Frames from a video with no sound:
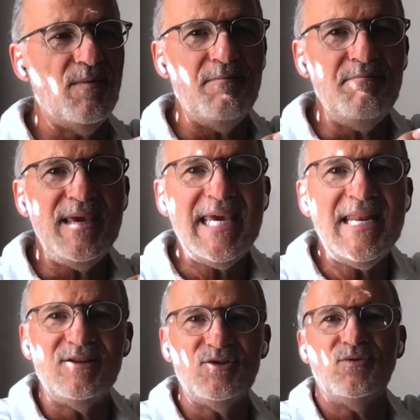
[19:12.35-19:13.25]
a
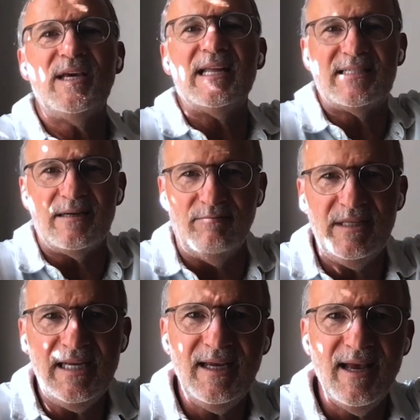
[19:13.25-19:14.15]
mean to get
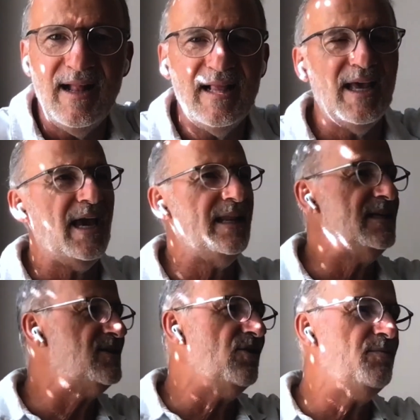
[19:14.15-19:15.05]
something and
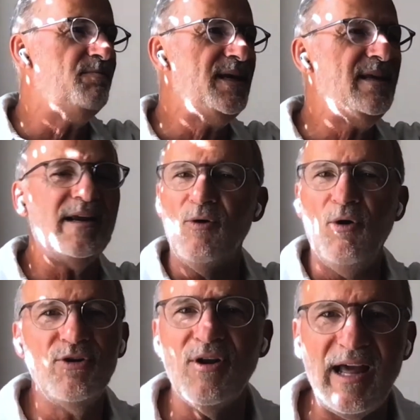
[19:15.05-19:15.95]
it's going to be there
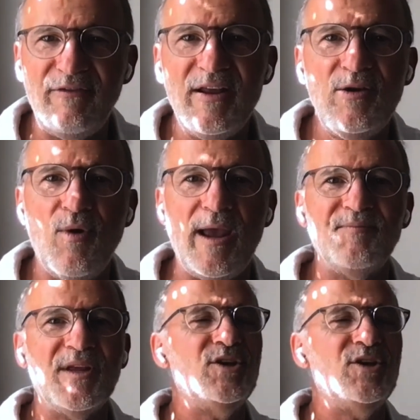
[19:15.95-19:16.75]
all your life anyway.